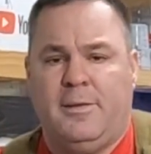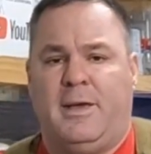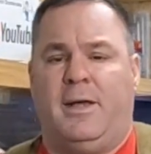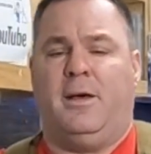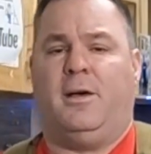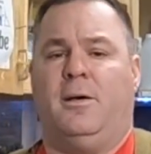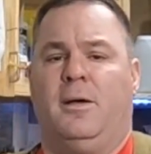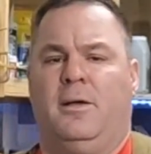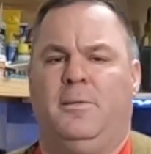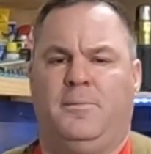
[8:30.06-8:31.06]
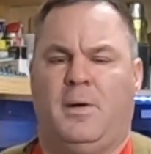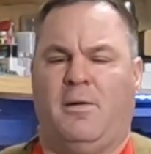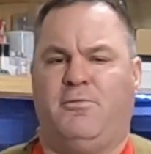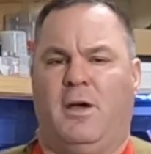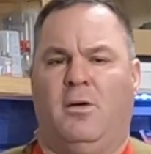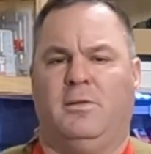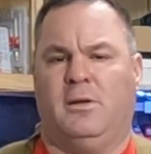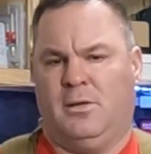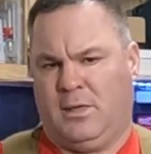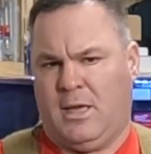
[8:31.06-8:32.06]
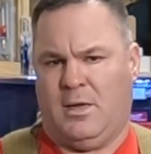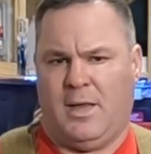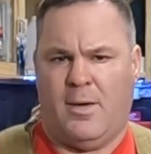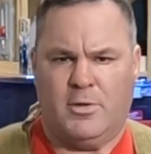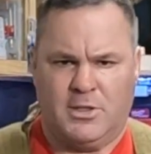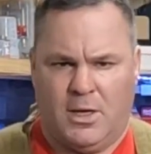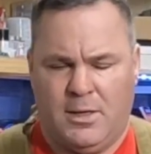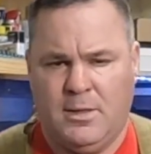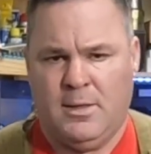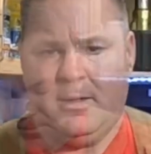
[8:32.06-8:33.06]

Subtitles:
that I found again on Amazon,